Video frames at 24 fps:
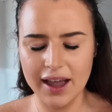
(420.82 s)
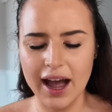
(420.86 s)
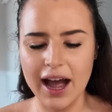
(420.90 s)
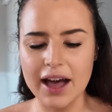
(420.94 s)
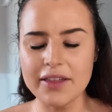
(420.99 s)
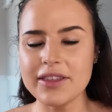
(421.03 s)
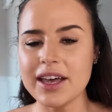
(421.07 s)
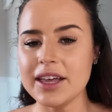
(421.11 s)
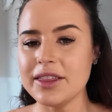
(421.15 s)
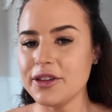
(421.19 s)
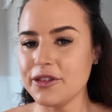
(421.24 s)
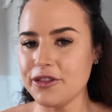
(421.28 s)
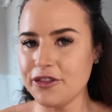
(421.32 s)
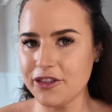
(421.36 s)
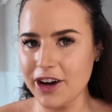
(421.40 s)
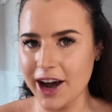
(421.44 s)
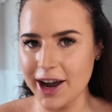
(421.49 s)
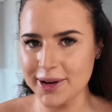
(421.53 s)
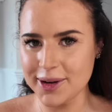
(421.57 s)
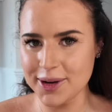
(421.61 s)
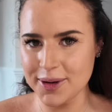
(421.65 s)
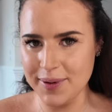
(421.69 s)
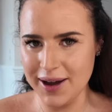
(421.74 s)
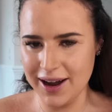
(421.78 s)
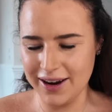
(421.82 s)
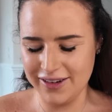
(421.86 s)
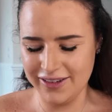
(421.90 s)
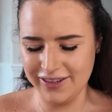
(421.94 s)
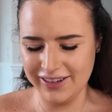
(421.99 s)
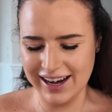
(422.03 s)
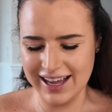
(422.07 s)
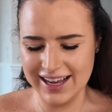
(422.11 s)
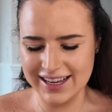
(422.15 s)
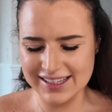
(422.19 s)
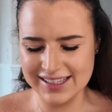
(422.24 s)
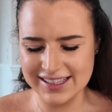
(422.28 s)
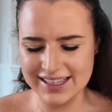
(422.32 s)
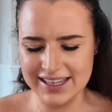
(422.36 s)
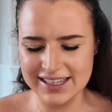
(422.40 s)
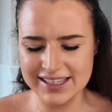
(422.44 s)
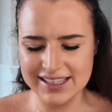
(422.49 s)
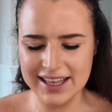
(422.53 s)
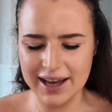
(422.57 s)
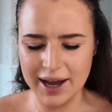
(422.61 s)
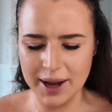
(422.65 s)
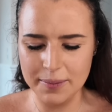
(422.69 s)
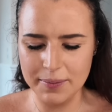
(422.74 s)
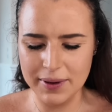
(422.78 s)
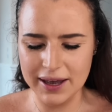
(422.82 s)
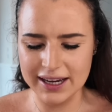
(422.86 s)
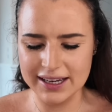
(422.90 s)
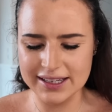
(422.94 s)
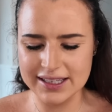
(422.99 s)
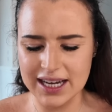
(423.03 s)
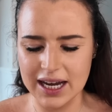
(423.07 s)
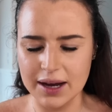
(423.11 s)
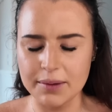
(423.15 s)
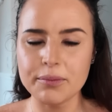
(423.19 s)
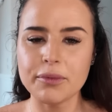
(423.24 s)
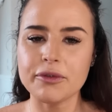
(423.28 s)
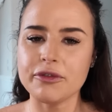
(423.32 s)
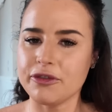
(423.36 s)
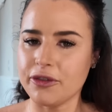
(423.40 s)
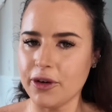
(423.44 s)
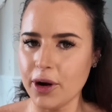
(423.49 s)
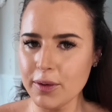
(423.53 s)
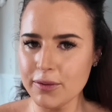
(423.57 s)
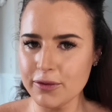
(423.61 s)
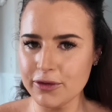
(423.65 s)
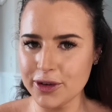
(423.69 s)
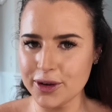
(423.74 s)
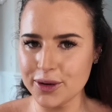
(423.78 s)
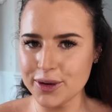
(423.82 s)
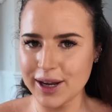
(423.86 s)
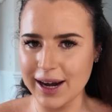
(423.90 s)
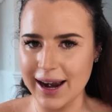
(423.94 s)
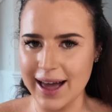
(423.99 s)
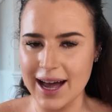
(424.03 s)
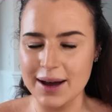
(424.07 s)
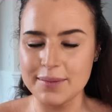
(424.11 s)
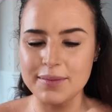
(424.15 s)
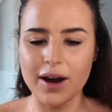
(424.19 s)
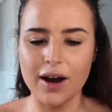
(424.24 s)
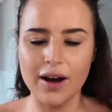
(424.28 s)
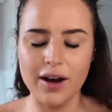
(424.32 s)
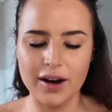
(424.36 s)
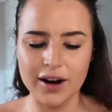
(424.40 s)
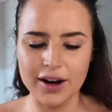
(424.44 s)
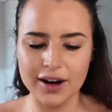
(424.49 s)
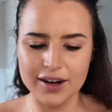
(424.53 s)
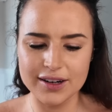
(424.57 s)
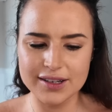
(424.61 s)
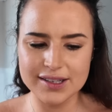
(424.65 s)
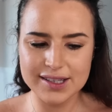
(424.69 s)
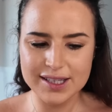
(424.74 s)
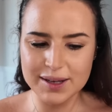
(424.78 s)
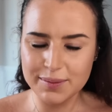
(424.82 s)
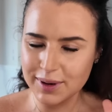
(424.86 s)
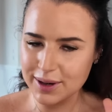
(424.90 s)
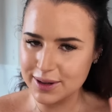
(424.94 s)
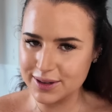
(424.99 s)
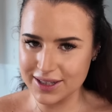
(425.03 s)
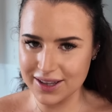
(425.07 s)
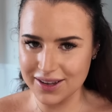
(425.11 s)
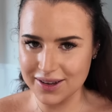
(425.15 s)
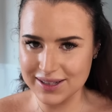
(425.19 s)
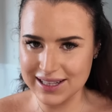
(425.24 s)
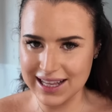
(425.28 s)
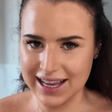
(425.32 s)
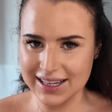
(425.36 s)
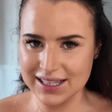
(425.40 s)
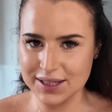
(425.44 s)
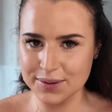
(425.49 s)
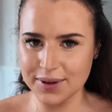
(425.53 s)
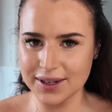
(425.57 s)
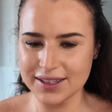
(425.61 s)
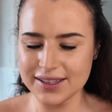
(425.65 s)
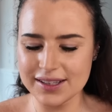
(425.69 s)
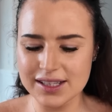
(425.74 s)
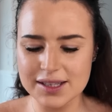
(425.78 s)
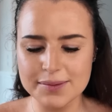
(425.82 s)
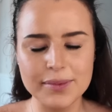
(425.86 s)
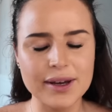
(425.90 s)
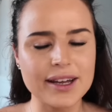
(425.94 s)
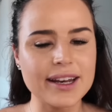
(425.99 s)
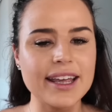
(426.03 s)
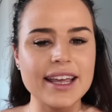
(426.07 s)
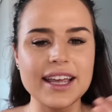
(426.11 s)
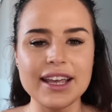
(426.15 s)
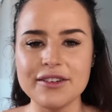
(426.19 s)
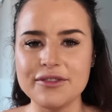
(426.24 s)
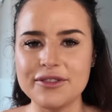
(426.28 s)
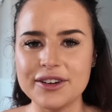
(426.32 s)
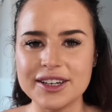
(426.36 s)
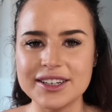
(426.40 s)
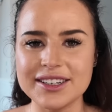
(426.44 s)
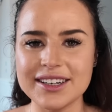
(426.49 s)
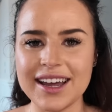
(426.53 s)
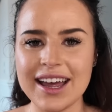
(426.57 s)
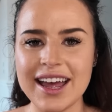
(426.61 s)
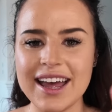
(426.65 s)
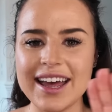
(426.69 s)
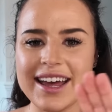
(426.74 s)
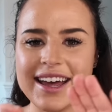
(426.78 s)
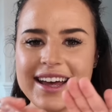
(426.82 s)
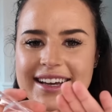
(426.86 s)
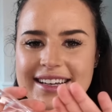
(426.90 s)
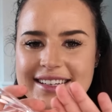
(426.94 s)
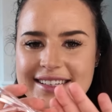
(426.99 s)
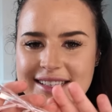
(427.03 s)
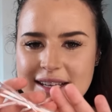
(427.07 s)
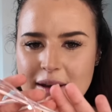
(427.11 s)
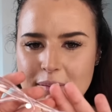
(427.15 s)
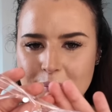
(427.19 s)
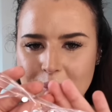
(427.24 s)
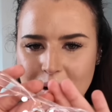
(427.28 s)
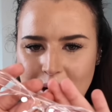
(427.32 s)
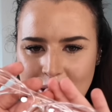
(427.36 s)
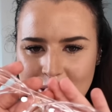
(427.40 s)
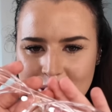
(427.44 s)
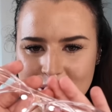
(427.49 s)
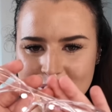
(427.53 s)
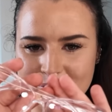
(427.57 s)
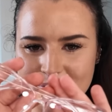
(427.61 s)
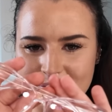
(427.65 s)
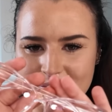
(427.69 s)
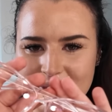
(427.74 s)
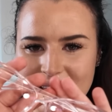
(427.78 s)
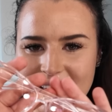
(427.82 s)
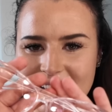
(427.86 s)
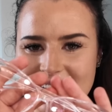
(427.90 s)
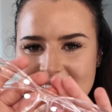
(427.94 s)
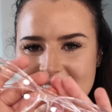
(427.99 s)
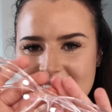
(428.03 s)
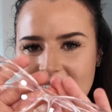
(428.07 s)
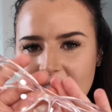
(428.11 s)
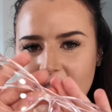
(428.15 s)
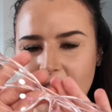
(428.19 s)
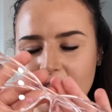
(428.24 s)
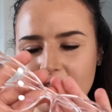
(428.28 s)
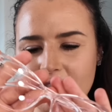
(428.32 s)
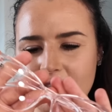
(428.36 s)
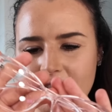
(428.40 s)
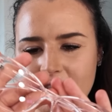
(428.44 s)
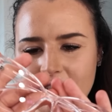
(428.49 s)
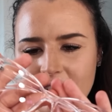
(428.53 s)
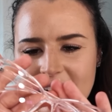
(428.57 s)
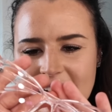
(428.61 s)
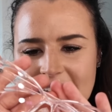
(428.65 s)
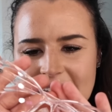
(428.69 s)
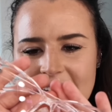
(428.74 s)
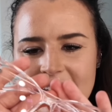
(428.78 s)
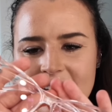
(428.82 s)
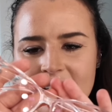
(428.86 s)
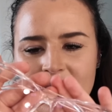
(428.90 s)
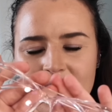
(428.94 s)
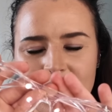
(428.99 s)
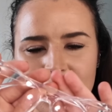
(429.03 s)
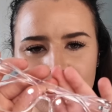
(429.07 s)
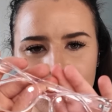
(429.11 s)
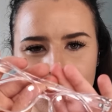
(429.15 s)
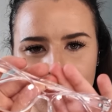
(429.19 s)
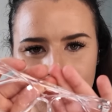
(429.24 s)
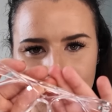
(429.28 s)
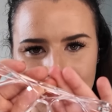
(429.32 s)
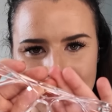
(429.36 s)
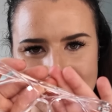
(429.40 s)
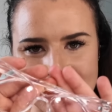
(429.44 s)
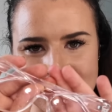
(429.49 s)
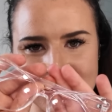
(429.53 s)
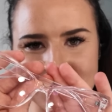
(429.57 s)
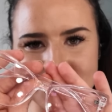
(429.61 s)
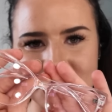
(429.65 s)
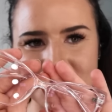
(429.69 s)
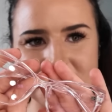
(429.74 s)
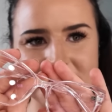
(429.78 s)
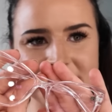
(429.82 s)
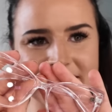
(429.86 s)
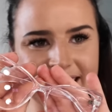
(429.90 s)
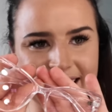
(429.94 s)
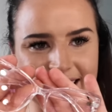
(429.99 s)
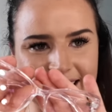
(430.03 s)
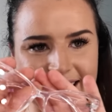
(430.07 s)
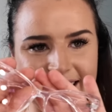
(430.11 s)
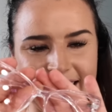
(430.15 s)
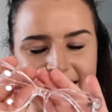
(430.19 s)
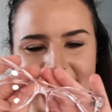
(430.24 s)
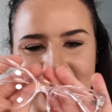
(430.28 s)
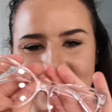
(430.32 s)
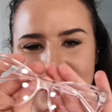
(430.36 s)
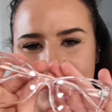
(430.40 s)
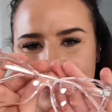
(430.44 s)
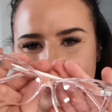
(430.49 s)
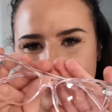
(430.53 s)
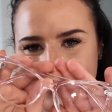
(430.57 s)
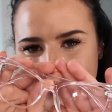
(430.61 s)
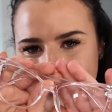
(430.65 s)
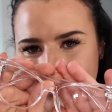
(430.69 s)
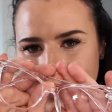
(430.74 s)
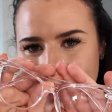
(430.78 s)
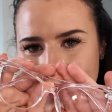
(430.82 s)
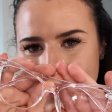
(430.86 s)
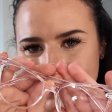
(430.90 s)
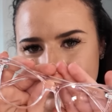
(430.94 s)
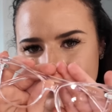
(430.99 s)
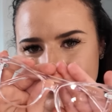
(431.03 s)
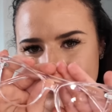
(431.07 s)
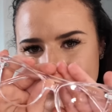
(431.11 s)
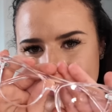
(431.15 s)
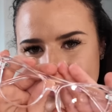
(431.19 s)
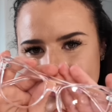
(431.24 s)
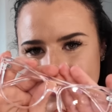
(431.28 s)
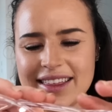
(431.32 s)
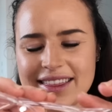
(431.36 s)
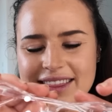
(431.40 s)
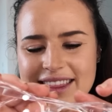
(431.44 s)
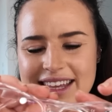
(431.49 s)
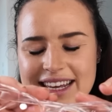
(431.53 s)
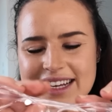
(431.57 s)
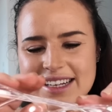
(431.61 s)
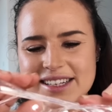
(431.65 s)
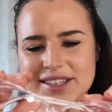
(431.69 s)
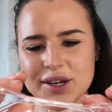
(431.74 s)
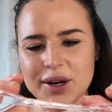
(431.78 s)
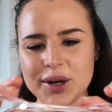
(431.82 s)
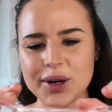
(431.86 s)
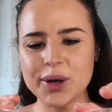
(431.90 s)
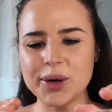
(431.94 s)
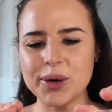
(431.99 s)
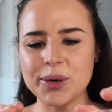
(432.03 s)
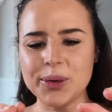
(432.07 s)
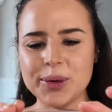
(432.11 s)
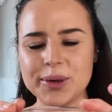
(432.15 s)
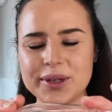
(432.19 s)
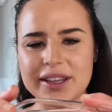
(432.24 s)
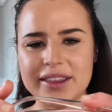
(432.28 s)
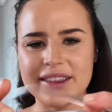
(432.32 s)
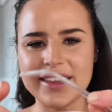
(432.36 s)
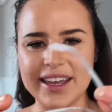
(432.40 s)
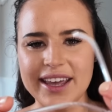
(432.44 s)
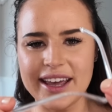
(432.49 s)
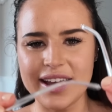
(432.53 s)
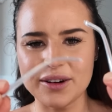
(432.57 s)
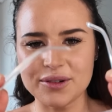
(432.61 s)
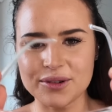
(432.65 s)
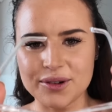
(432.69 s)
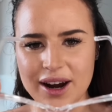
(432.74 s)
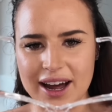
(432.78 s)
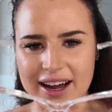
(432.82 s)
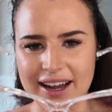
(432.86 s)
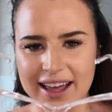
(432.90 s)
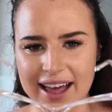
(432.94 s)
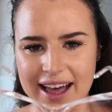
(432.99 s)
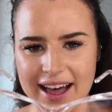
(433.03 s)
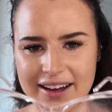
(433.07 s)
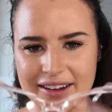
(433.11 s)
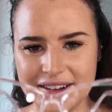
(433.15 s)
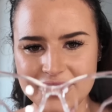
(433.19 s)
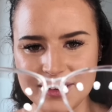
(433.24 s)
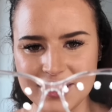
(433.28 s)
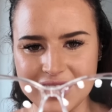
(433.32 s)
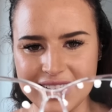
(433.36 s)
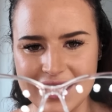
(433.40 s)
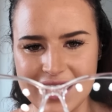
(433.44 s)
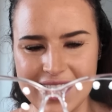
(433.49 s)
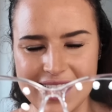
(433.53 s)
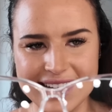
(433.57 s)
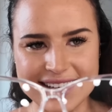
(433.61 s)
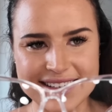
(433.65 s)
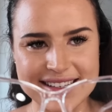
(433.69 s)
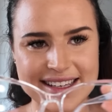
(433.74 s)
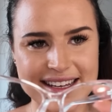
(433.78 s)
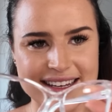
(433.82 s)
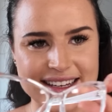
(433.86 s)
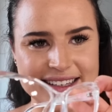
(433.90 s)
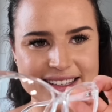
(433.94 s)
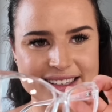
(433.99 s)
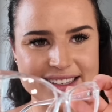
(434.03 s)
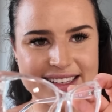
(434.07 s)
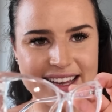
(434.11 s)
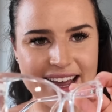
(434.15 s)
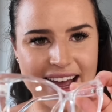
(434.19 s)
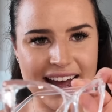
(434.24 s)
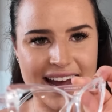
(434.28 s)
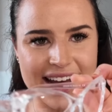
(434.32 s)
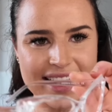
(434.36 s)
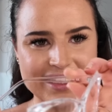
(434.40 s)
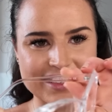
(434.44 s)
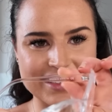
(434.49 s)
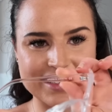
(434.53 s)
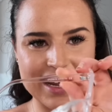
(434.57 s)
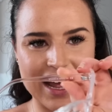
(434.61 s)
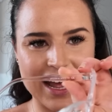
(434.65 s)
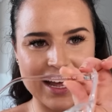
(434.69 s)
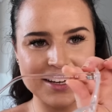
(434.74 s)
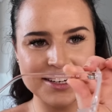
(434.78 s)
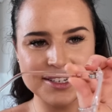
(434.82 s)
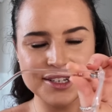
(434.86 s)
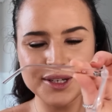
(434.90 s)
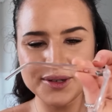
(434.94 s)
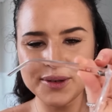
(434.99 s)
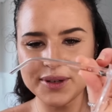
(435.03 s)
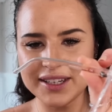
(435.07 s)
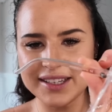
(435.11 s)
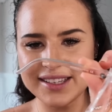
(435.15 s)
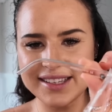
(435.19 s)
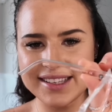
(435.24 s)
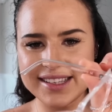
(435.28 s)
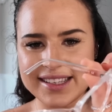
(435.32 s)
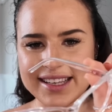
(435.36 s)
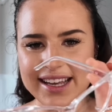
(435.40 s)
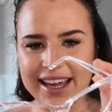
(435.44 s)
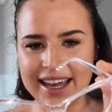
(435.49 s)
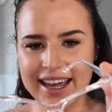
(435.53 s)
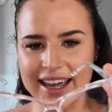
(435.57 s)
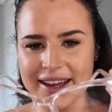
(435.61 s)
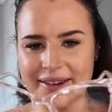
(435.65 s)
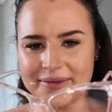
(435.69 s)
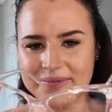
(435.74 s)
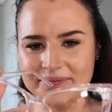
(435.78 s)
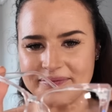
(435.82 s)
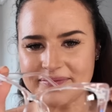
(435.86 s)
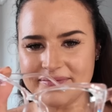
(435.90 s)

And then the final pair of glasses that I picked up from Vooglam are similar to those last ones, but even simpler because they are fully crystal clear frames. These are called the Raquel glasses and as you can see,